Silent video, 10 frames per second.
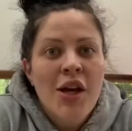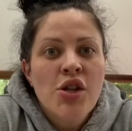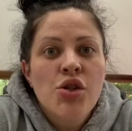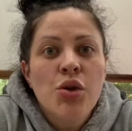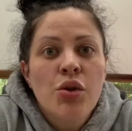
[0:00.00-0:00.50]

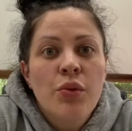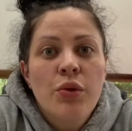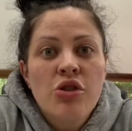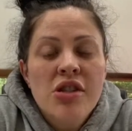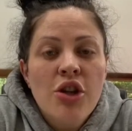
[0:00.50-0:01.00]
So we'll
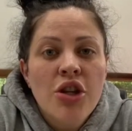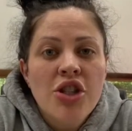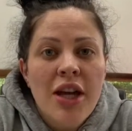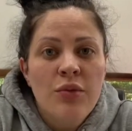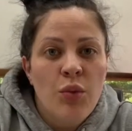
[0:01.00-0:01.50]
just launch
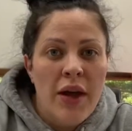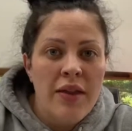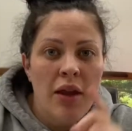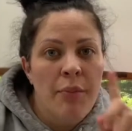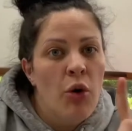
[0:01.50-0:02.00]
in with
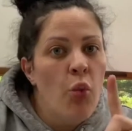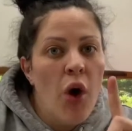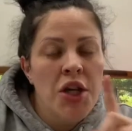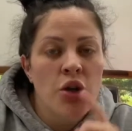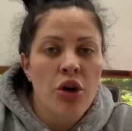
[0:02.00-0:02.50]
number
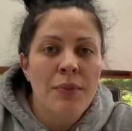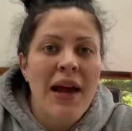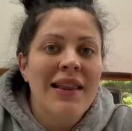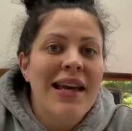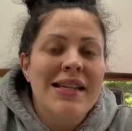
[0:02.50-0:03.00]
1 on my
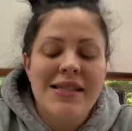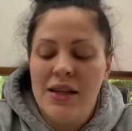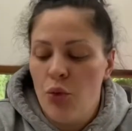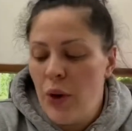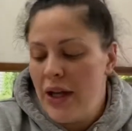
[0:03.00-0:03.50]
list,
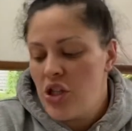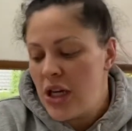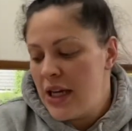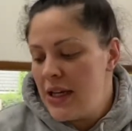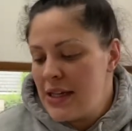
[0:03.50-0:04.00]
which
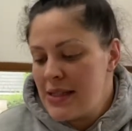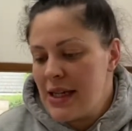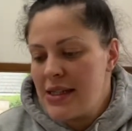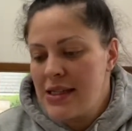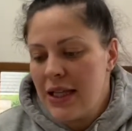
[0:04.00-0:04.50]
is
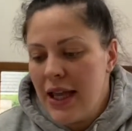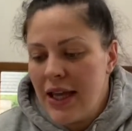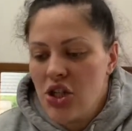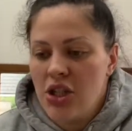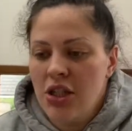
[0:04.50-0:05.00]
a
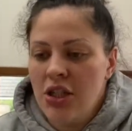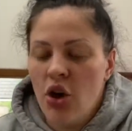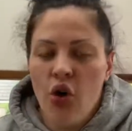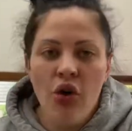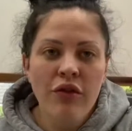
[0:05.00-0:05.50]
selection
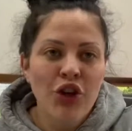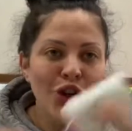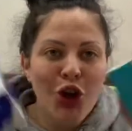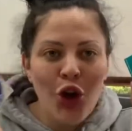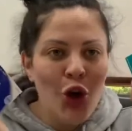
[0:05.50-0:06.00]
of
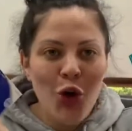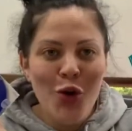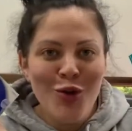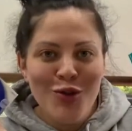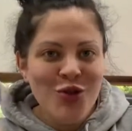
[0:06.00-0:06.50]
good
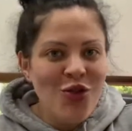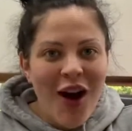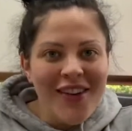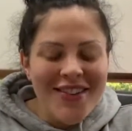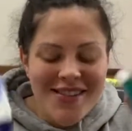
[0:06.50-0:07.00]
old
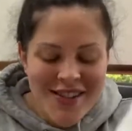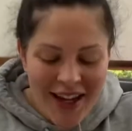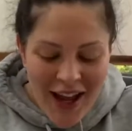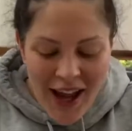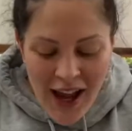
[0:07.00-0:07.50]
drugs.
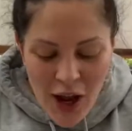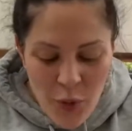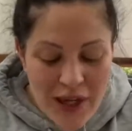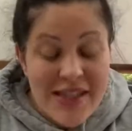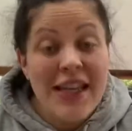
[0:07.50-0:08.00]

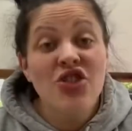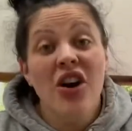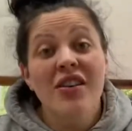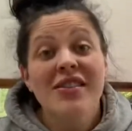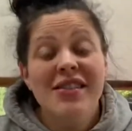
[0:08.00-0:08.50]
When I say
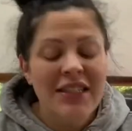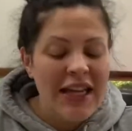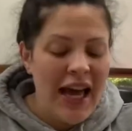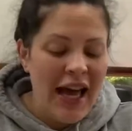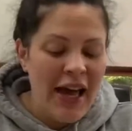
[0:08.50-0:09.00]
drugs,
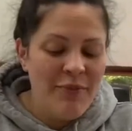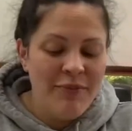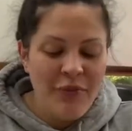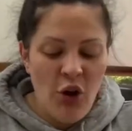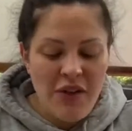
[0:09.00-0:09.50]

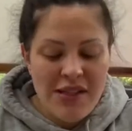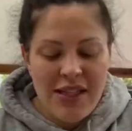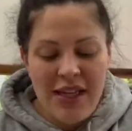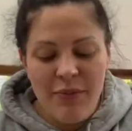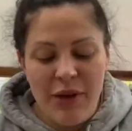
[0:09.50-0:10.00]

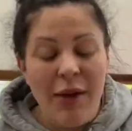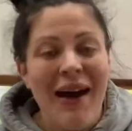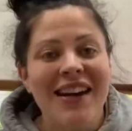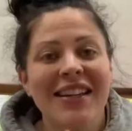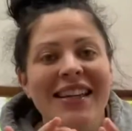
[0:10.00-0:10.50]
obviously
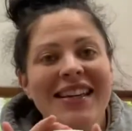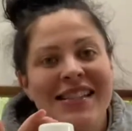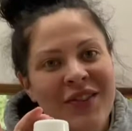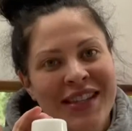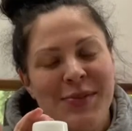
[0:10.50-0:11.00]
primarily it
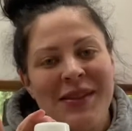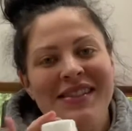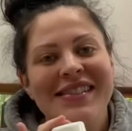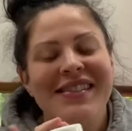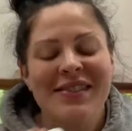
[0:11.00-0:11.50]
is
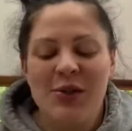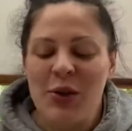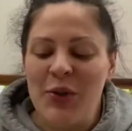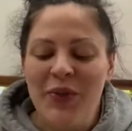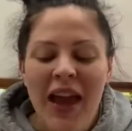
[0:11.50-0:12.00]
vitamins. So